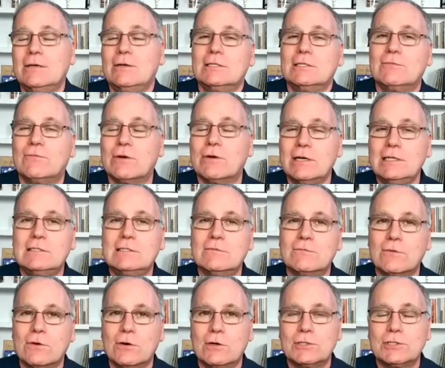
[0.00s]
it's a very
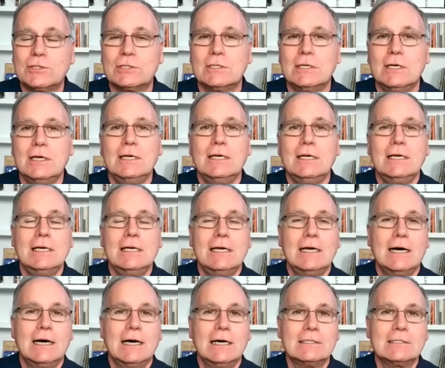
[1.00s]
diverse
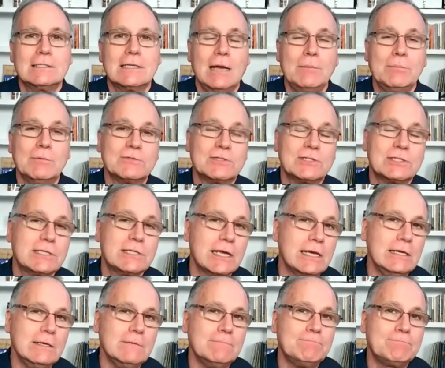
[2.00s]
type of
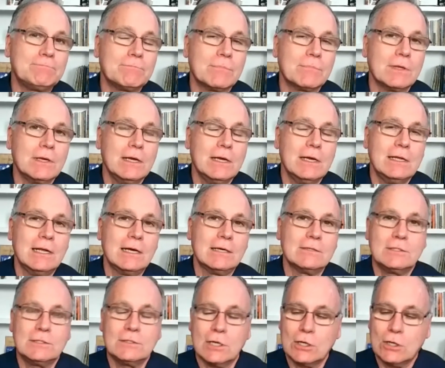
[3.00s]
state. Now,
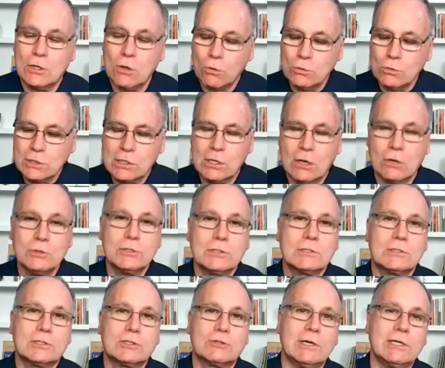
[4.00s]
the Gold
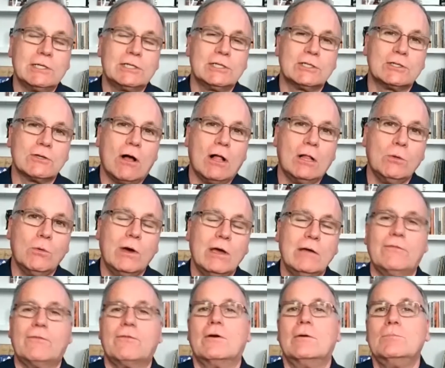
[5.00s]
Coast stretches all the
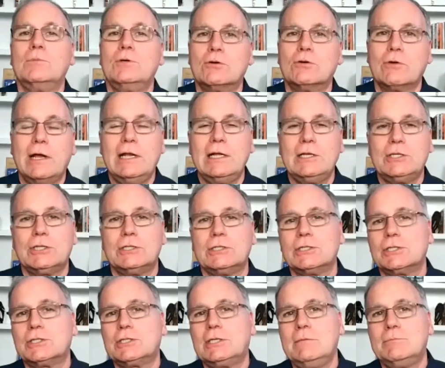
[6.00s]
way from Greenwich and
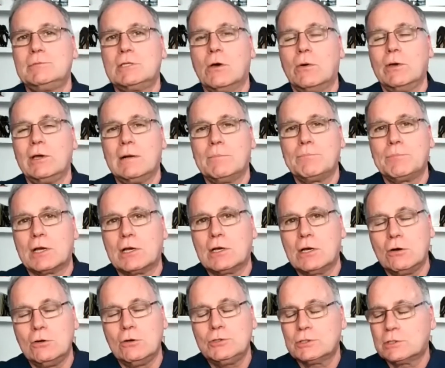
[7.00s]
just keeps going up the
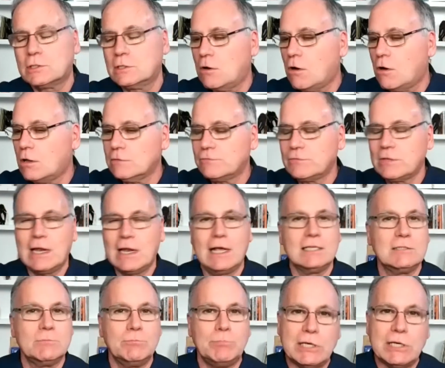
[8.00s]
coast, and all of that
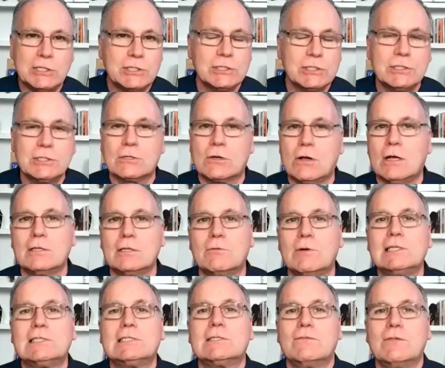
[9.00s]
has beaches and all the
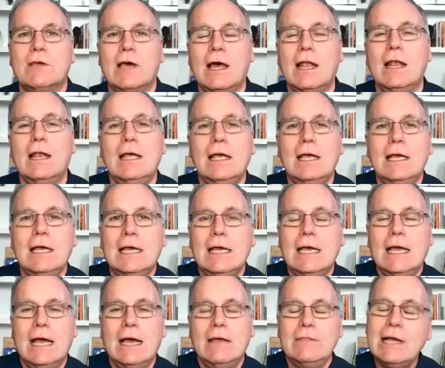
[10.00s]
rest of that.
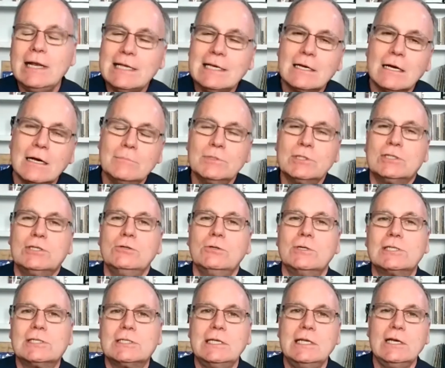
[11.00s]
And then it comes to
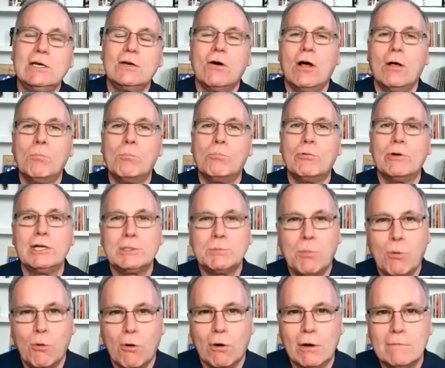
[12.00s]
a city called
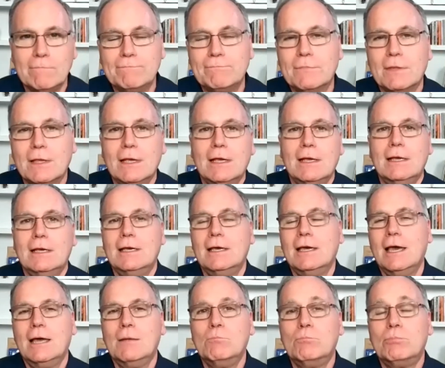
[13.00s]
Bridgeport. And